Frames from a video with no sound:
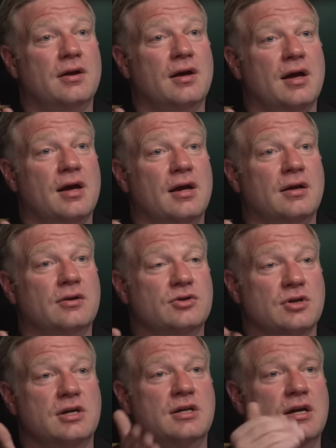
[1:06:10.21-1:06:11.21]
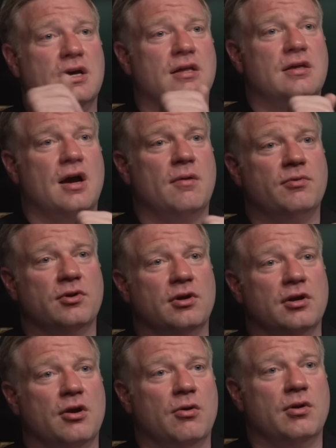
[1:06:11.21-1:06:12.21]
And so he did get the opportunity
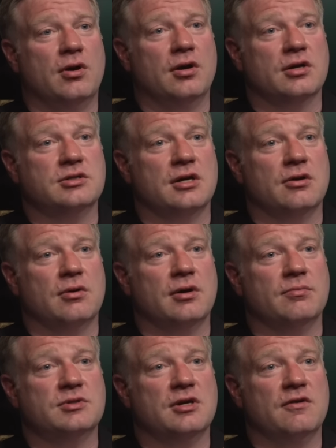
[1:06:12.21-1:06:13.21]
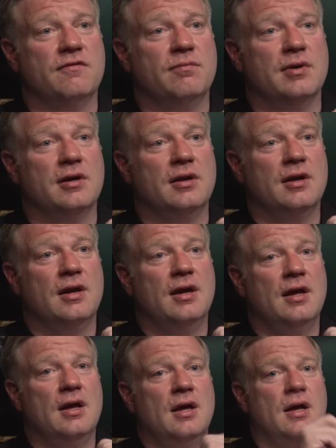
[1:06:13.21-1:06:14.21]
to go in and exonerate himself. But
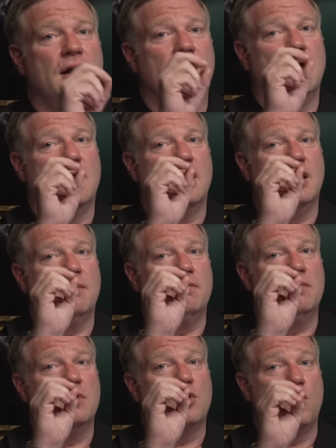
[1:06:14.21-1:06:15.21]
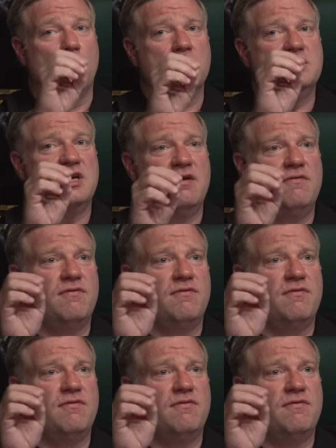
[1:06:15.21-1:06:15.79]
um, courts have